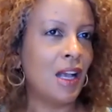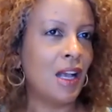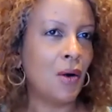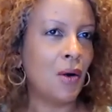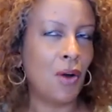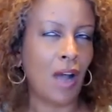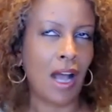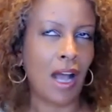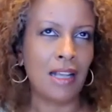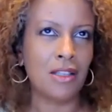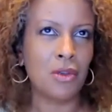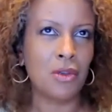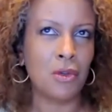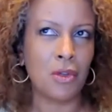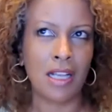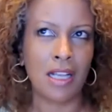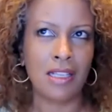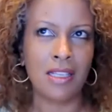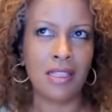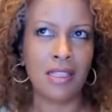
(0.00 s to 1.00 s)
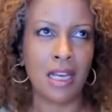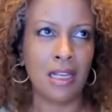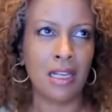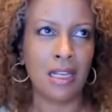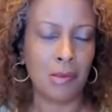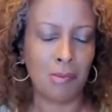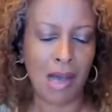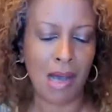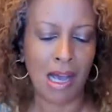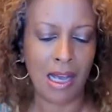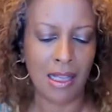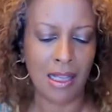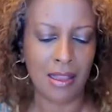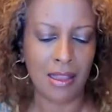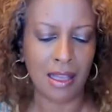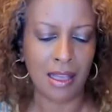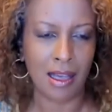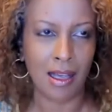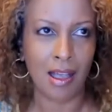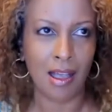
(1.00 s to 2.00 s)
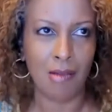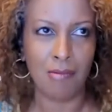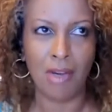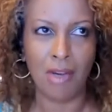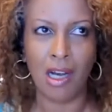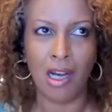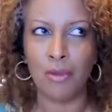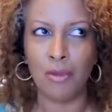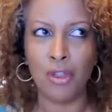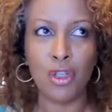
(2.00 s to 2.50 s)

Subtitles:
or as stated by the Imam,